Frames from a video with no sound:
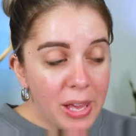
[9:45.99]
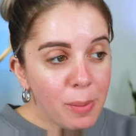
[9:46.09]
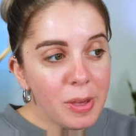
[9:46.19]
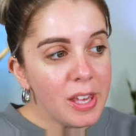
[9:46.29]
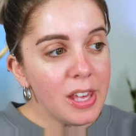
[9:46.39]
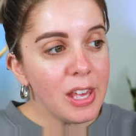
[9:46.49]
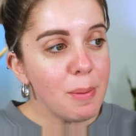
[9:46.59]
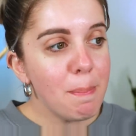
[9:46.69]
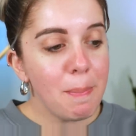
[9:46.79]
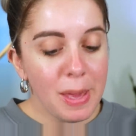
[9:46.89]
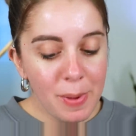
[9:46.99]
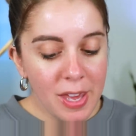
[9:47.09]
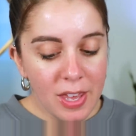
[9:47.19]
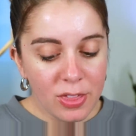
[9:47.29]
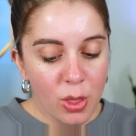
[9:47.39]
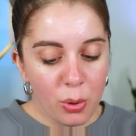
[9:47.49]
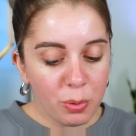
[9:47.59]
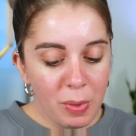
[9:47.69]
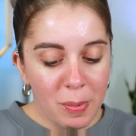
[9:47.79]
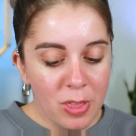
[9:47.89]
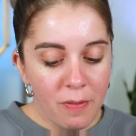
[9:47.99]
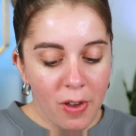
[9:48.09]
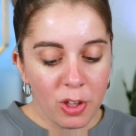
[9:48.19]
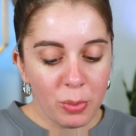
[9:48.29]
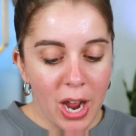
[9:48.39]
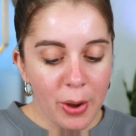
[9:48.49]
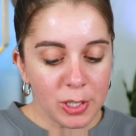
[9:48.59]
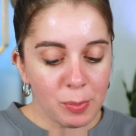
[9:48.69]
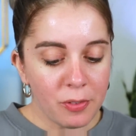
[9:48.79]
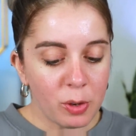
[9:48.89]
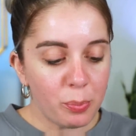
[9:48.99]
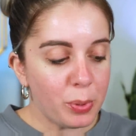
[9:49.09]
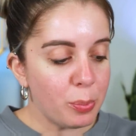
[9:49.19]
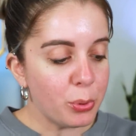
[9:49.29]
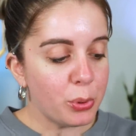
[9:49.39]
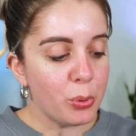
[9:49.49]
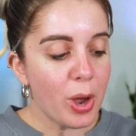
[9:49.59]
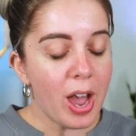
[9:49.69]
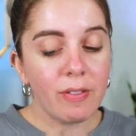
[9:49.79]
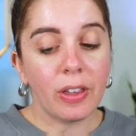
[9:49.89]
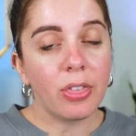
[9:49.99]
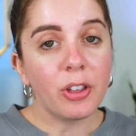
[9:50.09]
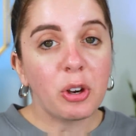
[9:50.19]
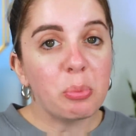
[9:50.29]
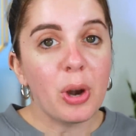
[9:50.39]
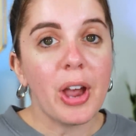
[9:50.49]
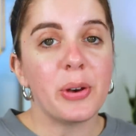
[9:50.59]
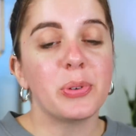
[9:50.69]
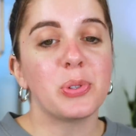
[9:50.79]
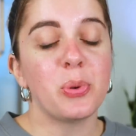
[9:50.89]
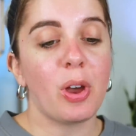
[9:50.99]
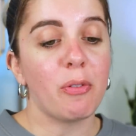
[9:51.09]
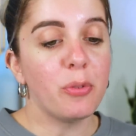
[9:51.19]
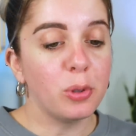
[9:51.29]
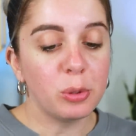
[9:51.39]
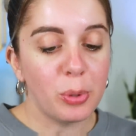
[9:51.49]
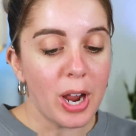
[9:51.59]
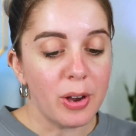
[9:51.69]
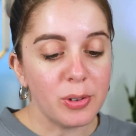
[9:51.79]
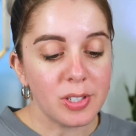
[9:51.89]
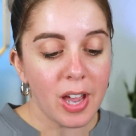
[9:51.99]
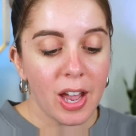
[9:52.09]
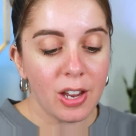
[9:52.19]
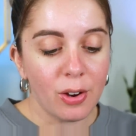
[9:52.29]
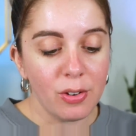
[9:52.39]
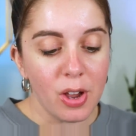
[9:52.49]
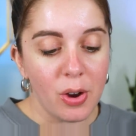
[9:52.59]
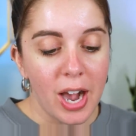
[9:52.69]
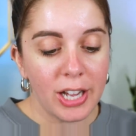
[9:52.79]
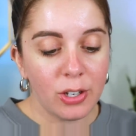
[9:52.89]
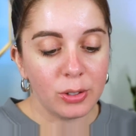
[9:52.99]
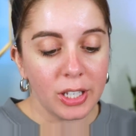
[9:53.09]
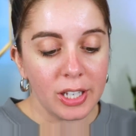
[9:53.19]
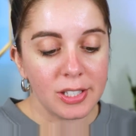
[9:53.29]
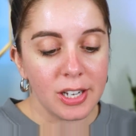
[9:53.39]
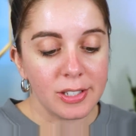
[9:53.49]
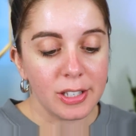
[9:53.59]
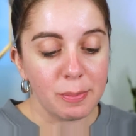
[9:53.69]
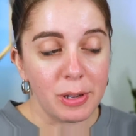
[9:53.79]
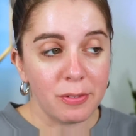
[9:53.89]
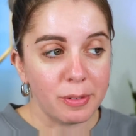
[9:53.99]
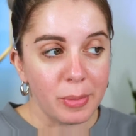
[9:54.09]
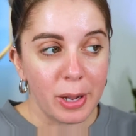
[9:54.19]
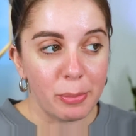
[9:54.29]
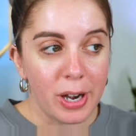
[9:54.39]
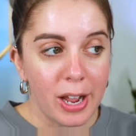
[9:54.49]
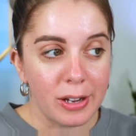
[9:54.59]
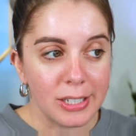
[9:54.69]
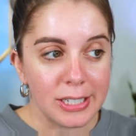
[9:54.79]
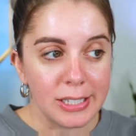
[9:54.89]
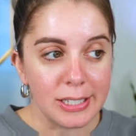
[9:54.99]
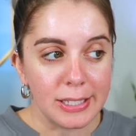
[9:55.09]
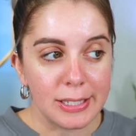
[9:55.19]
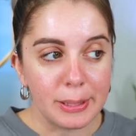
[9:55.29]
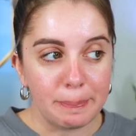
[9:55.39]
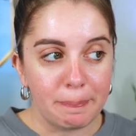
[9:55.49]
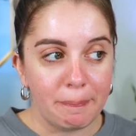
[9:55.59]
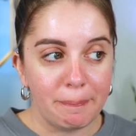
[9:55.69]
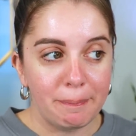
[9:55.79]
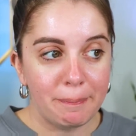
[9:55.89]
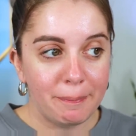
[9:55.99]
maybe maybe though maybe the feather brow is meant for people who have like thicker brows who have fuller brows i don't know i don't think it's necessarily meant for my brow because um,